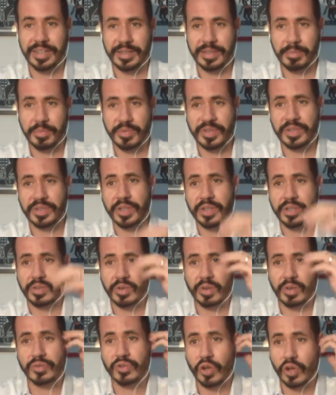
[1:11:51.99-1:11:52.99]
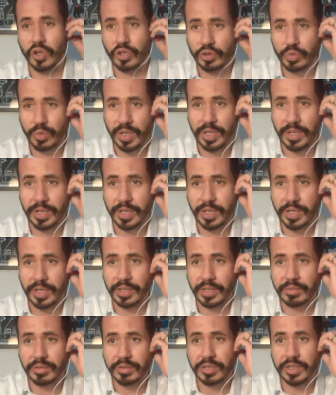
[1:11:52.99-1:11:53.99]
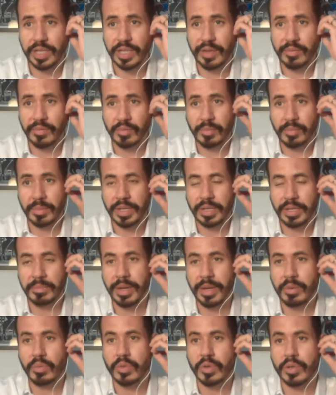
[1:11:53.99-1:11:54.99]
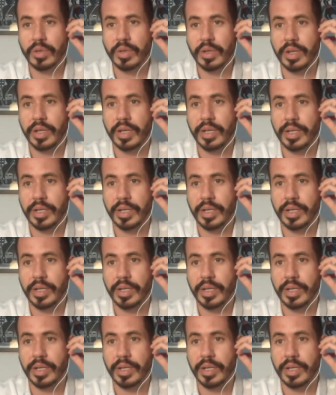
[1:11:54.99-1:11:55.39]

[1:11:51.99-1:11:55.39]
the presentation of Joshua and Gustavo made my work